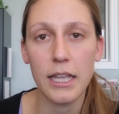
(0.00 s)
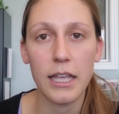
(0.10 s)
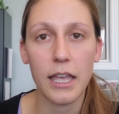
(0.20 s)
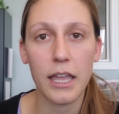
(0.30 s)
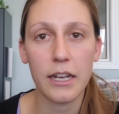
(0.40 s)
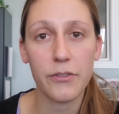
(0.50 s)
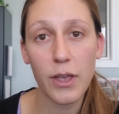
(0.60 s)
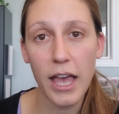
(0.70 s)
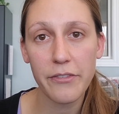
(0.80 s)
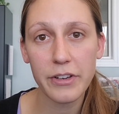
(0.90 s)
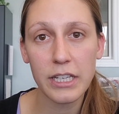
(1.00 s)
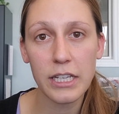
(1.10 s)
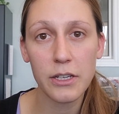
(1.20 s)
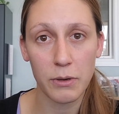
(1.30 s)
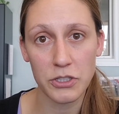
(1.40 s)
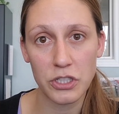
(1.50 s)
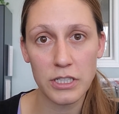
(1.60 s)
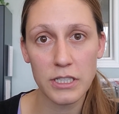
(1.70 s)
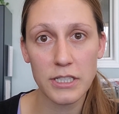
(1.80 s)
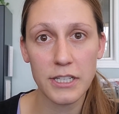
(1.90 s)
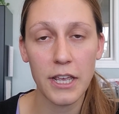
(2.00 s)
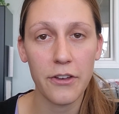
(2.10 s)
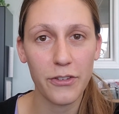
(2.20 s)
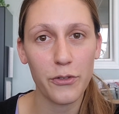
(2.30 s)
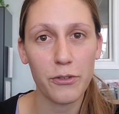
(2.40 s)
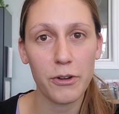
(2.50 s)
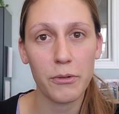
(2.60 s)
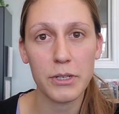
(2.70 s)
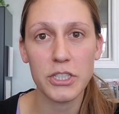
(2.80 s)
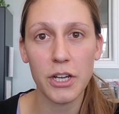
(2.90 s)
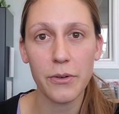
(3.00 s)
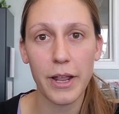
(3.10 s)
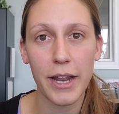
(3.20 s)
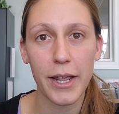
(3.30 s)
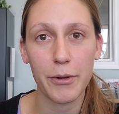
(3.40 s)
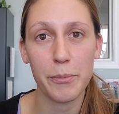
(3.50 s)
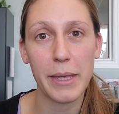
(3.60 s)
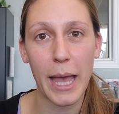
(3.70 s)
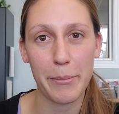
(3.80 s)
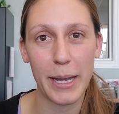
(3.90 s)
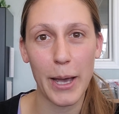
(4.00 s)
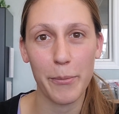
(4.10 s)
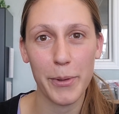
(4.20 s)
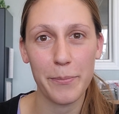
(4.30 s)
And if you have any questions, feel free to reach out and I would be happy to help.